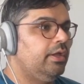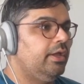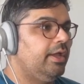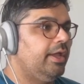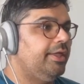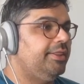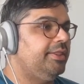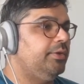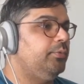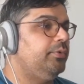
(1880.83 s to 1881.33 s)

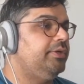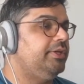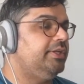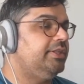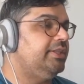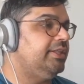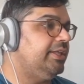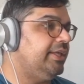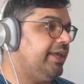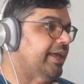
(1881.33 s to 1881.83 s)
And then we need
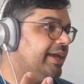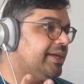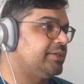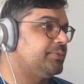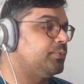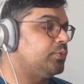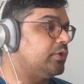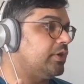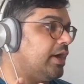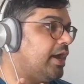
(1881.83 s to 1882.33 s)
the
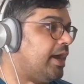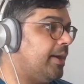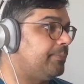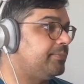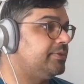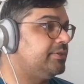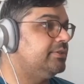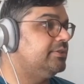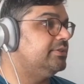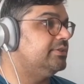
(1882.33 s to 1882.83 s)
export
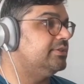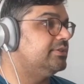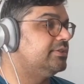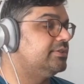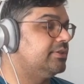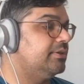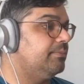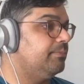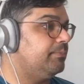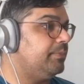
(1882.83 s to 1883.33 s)
options
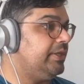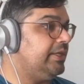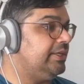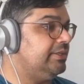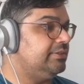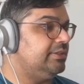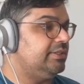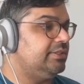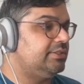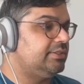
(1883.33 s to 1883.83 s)

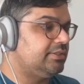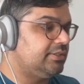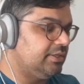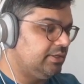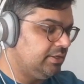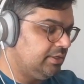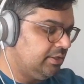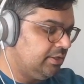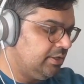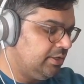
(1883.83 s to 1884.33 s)
plist.
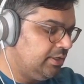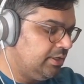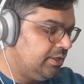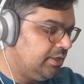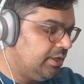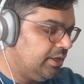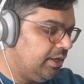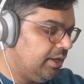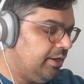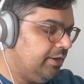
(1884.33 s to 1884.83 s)

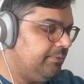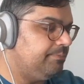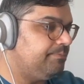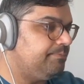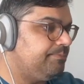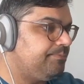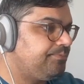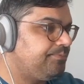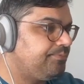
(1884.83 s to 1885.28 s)
Now